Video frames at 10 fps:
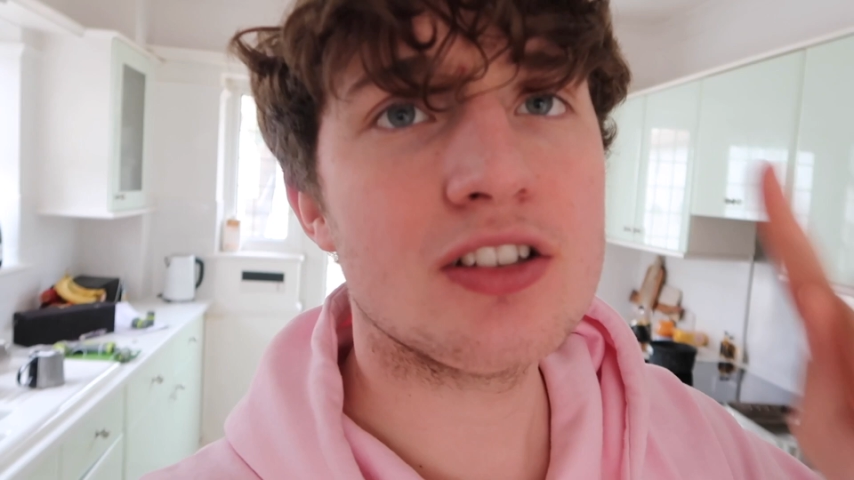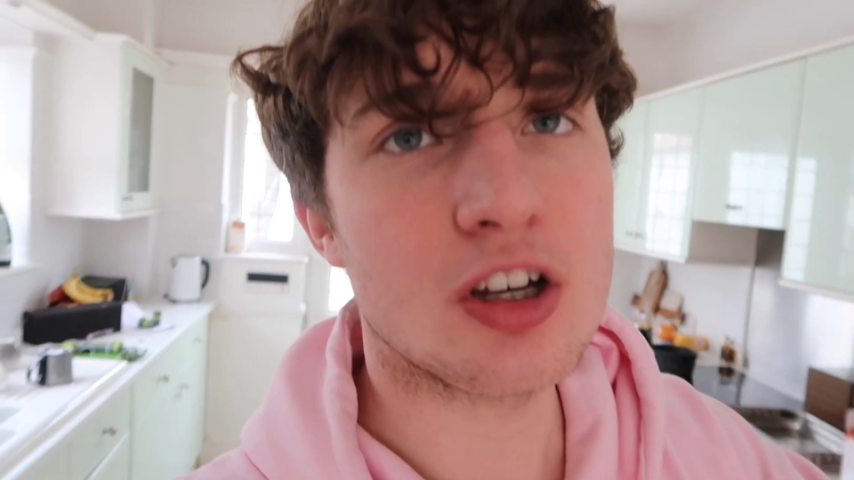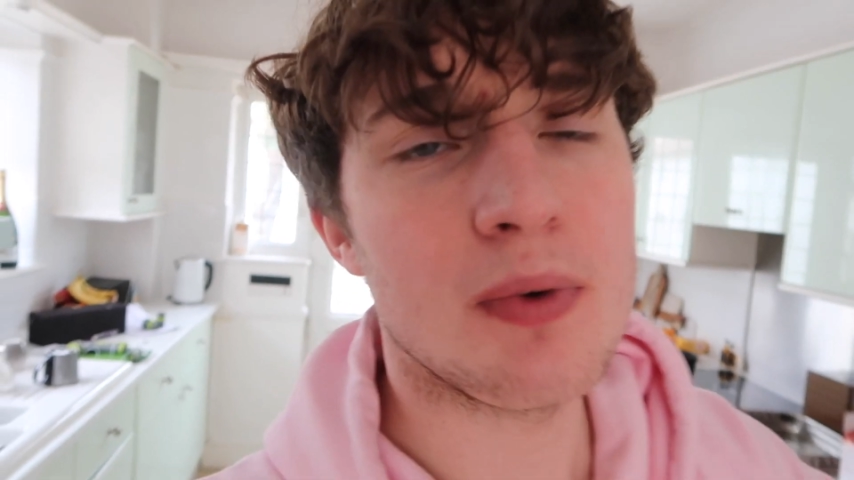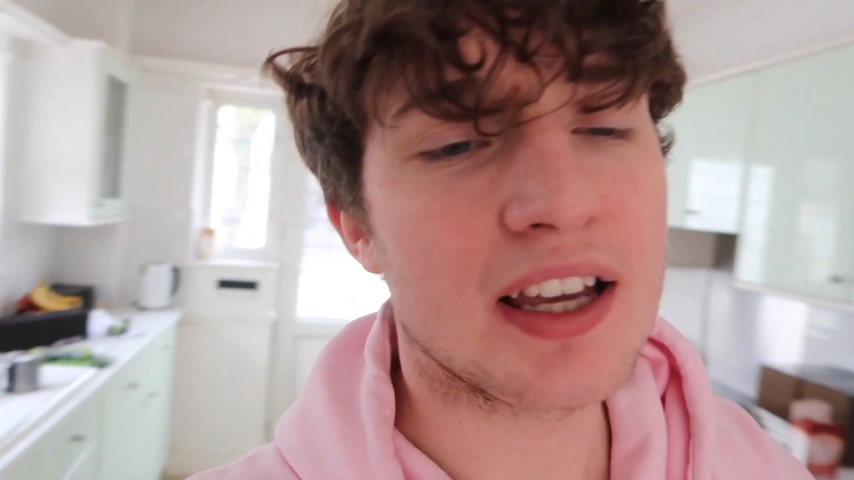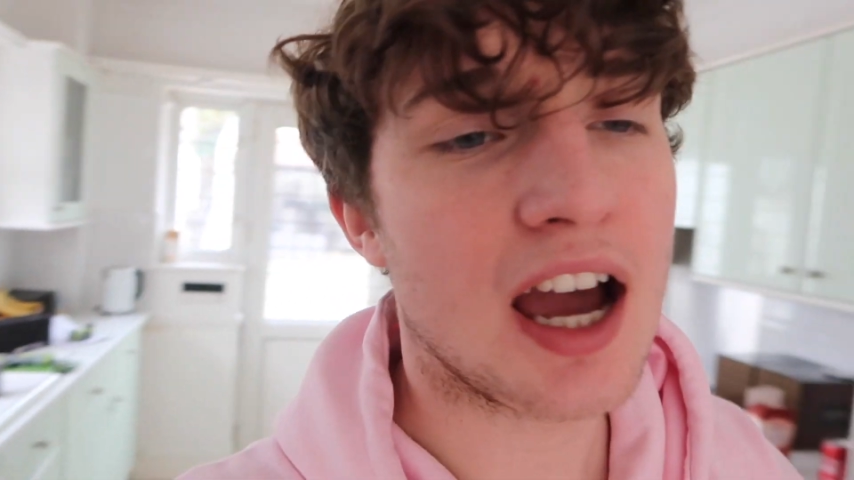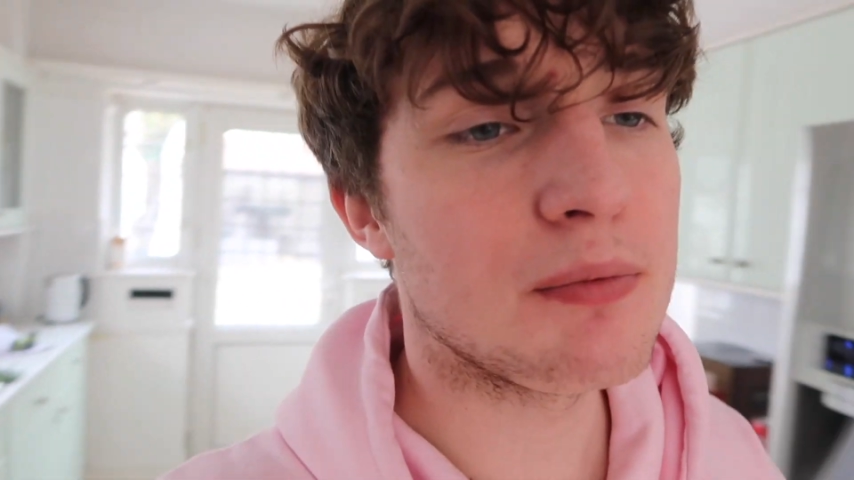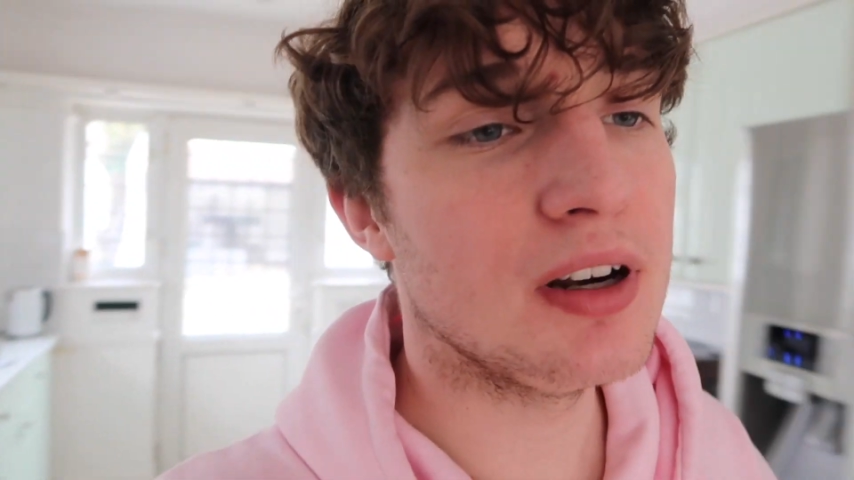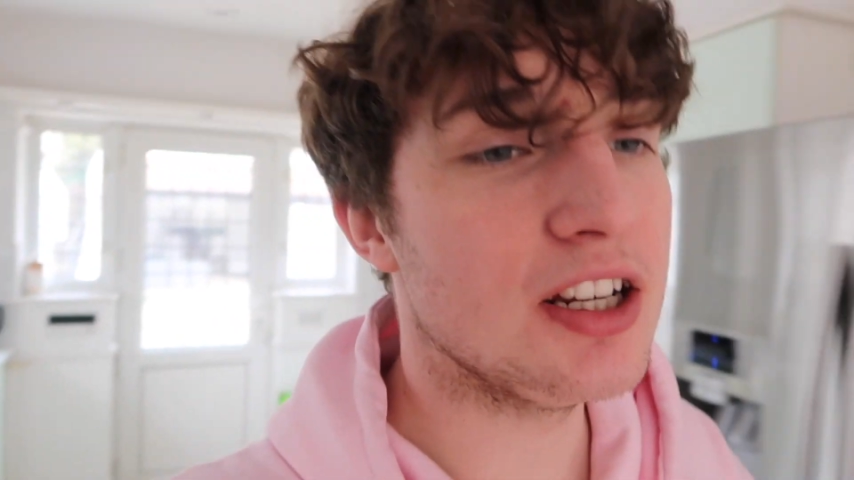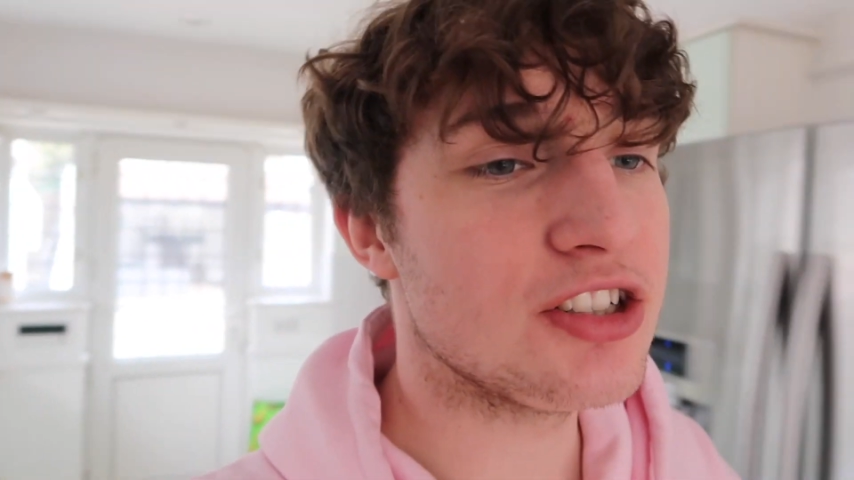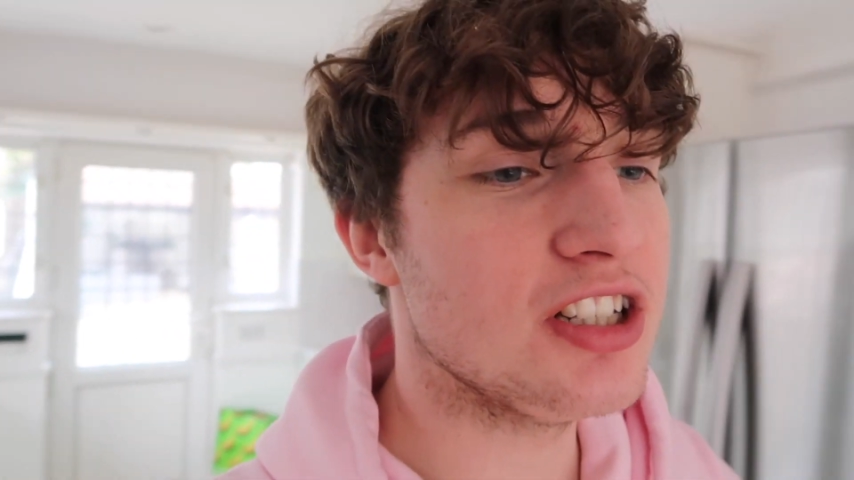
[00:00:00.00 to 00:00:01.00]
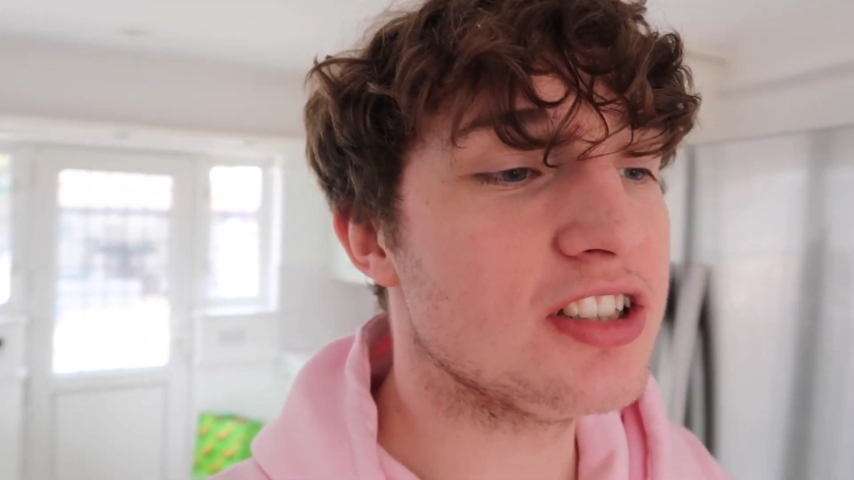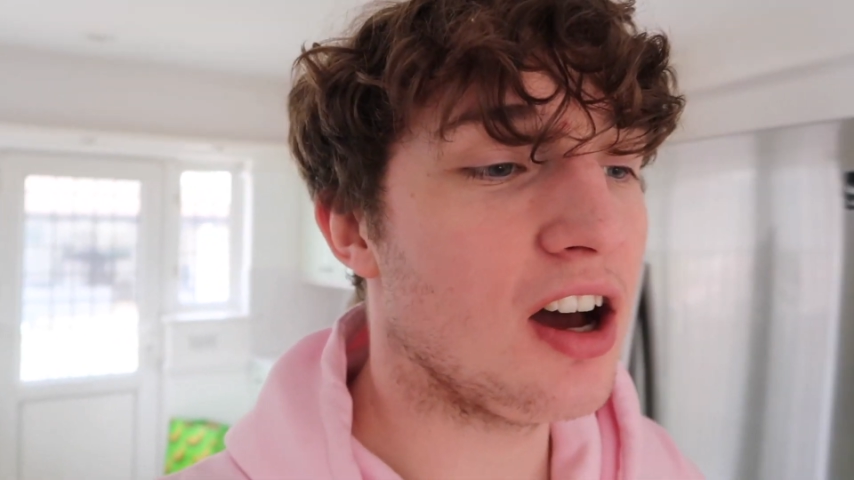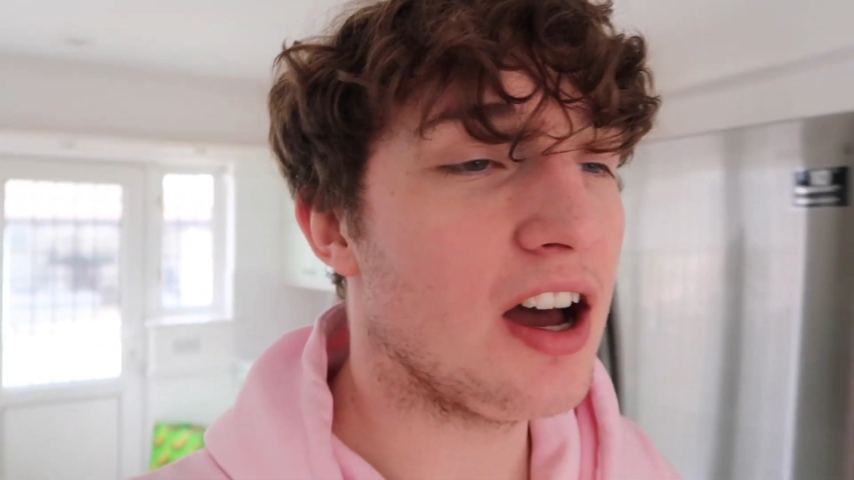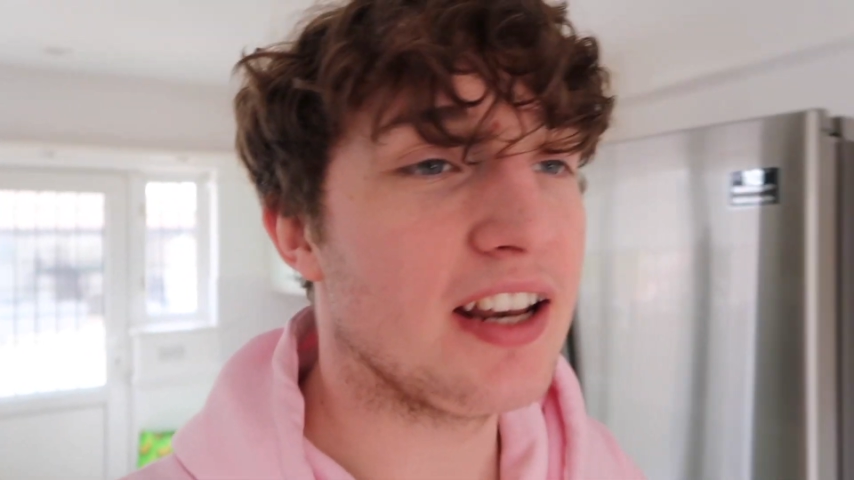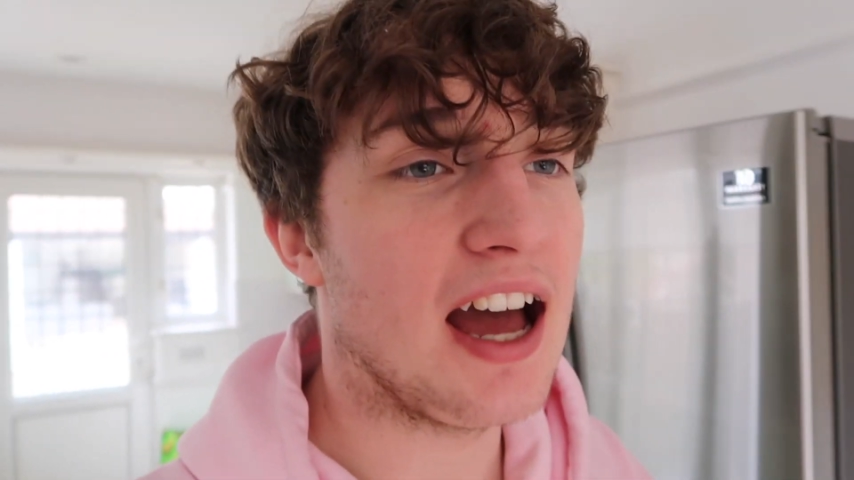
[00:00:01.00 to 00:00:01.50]
So my camera literally
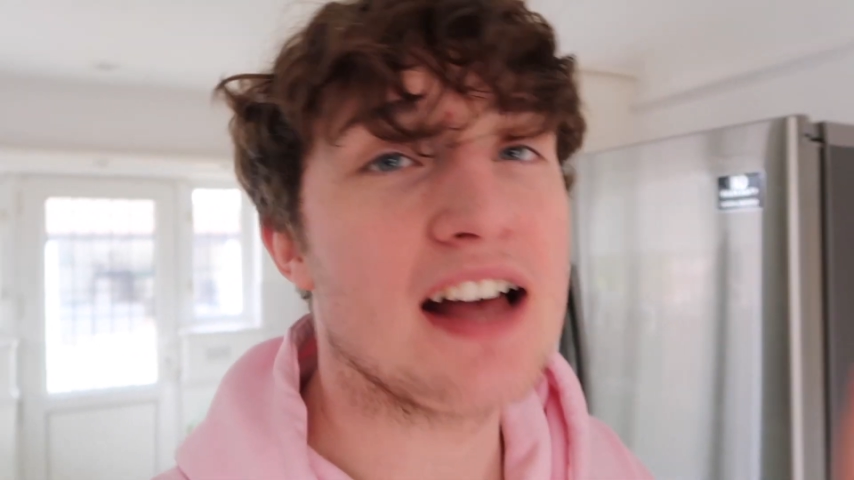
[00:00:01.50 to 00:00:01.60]
died